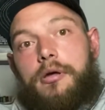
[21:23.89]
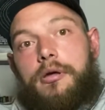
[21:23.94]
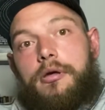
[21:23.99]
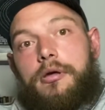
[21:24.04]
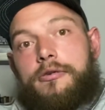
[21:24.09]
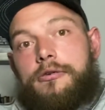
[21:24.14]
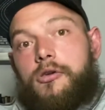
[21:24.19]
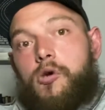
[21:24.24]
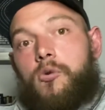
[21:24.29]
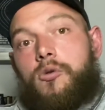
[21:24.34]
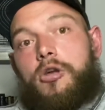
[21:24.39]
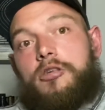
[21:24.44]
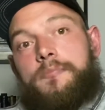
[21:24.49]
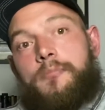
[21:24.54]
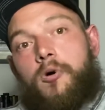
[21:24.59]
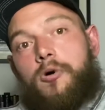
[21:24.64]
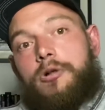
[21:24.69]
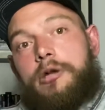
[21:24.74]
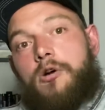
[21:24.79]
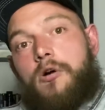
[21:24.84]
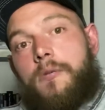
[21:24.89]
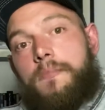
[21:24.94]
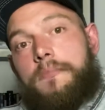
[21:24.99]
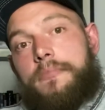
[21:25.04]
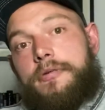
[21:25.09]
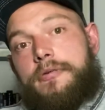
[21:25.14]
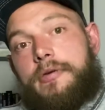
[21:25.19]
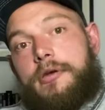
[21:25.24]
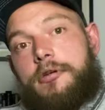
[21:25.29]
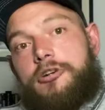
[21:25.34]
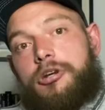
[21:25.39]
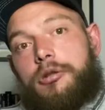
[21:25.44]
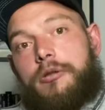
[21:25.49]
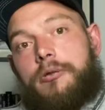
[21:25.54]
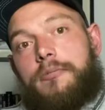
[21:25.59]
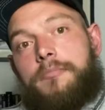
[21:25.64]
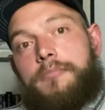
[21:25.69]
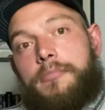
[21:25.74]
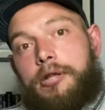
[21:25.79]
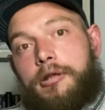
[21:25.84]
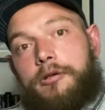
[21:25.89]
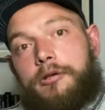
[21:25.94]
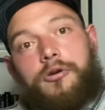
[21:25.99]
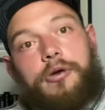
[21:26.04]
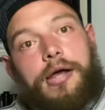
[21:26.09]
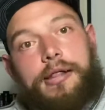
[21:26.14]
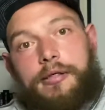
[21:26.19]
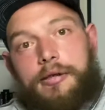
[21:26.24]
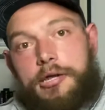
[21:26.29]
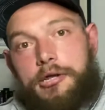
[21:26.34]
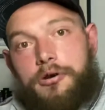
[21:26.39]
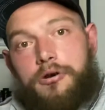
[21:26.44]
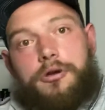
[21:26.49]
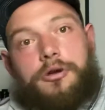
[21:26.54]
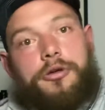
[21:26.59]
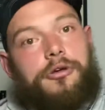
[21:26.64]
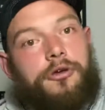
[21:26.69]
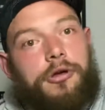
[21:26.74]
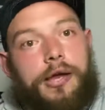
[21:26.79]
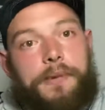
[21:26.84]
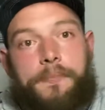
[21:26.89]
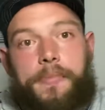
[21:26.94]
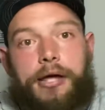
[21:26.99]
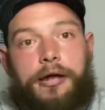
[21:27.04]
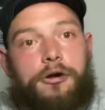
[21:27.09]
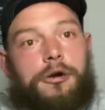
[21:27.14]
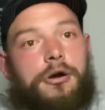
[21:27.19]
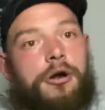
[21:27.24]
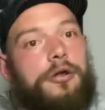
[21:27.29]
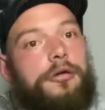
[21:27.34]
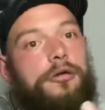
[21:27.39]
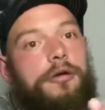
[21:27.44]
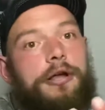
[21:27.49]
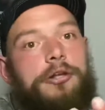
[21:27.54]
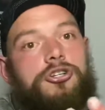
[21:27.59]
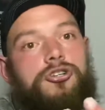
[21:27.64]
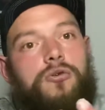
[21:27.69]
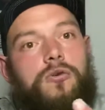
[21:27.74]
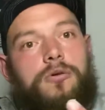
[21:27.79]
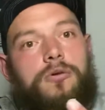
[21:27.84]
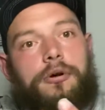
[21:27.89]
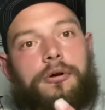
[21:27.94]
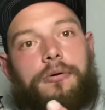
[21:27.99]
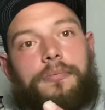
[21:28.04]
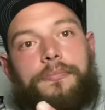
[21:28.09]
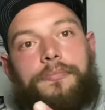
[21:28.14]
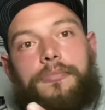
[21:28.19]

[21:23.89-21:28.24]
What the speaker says: so does body composition, meaning you get leaner, you get bigger, you get stronger.